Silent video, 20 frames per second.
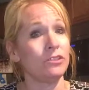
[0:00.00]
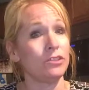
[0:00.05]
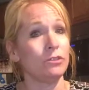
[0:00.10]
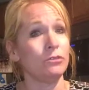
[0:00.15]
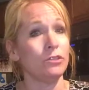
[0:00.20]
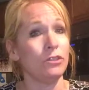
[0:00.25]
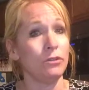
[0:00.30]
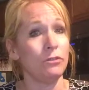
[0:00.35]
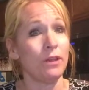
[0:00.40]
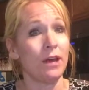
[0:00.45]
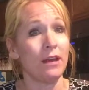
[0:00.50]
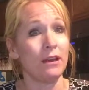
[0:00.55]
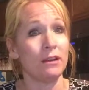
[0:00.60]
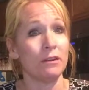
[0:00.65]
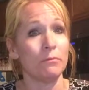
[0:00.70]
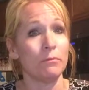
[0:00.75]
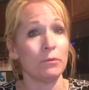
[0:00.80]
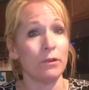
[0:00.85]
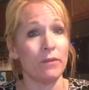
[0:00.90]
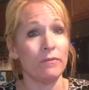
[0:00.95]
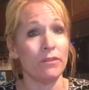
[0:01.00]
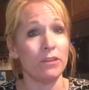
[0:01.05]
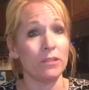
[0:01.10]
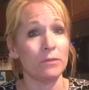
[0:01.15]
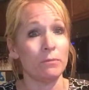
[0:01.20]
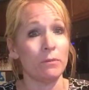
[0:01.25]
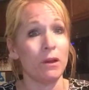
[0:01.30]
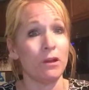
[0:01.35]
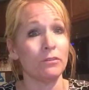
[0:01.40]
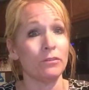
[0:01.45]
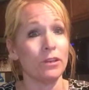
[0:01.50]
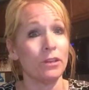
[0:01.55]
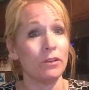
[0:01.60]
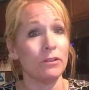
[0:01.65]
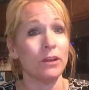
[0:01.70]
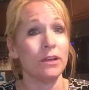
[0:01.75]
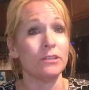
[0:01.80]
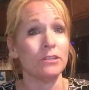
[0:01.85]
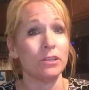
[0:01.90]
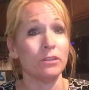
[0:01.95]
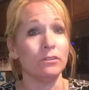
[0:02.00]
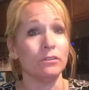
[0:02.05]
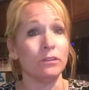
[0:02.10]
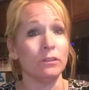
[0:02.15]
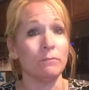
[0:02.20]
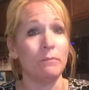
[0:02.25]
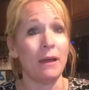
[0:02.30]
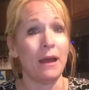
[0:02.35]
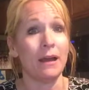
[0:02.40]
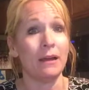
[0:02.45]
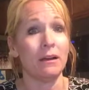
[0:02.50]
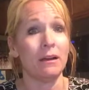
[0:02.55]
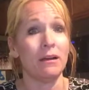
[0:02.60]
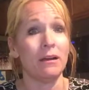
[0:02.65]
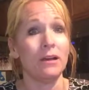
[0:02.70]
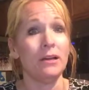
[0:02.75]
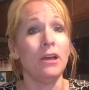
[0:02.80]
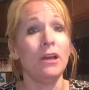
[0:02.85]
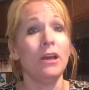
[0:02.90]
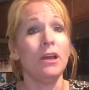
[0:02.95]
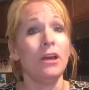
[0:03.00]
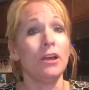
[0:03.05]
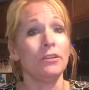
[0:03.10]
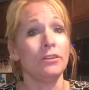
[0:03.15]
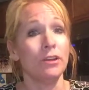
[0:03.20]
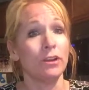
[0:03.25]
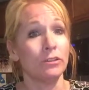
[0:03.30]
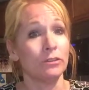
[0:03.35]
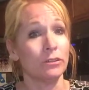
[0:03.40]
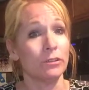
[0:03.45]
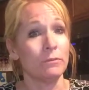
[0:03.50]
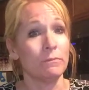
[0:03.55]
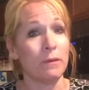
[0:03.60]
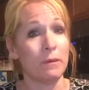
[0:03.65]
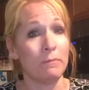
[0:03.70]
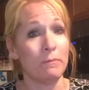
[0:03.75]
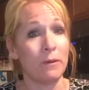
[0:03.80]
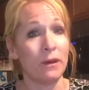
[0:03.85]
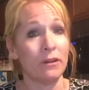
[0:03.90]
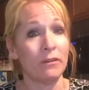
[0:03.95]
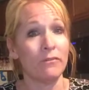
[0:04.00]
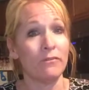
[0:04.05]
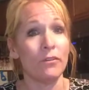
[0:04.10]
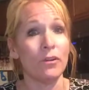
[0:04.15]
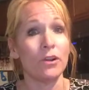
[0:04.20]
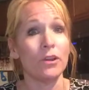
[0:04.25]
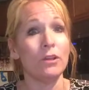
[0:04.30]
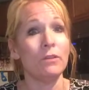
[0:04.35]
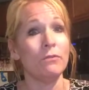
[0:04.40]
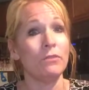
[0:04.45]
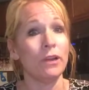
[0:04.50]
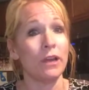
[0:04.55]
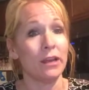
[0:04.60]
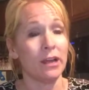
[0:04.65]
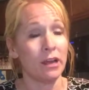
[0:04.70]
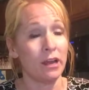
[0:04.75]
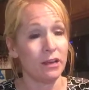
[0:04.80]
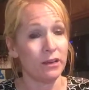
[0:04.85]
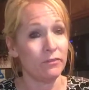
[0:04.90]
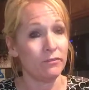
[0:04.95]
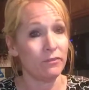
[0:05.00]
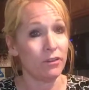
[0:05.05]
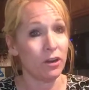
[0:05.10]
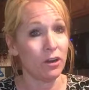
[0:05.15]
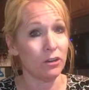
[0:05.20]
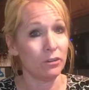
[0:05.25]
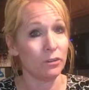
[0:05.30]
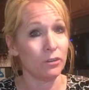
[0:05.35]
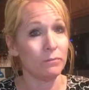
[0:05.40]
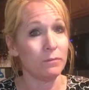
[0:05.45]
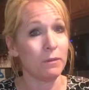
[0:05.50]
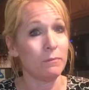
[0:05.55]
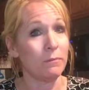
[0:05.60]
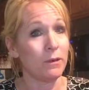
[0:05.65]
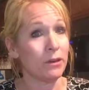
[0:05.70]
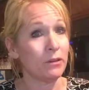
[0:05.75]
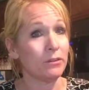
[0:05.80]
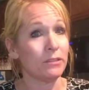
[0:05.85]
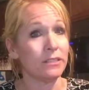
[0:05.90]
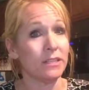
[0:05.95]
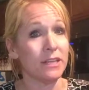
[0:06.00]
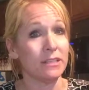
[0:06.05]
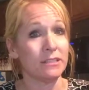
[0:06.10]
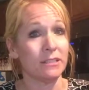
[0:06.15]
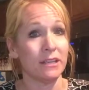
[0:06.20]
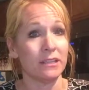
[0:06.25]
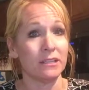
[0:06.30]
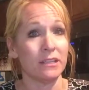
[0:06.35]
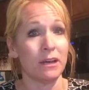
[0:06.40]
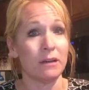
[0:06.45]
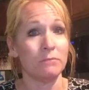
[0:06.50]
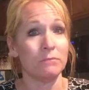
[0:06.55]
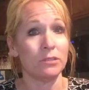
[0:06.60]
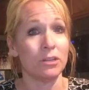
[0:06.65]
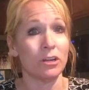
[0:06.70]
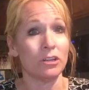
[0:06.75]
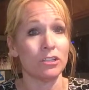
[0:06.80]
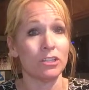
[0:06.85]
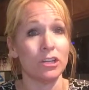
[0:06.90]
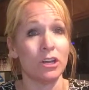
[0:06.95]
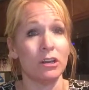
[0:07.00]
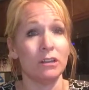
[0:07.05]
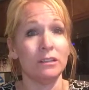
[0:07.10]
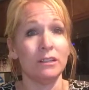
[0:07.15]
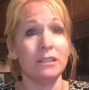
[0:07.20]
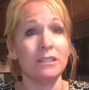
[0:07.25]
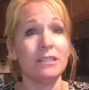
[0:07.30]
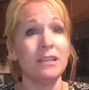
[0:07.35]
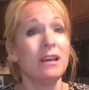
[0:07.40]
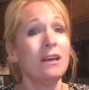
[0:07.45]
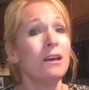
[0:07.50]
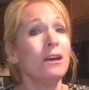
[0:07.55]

showed you that on a previous blog that you guys can look back on. They're a little bit better for you. They kind of are a little bit better and taste like dark chocolate.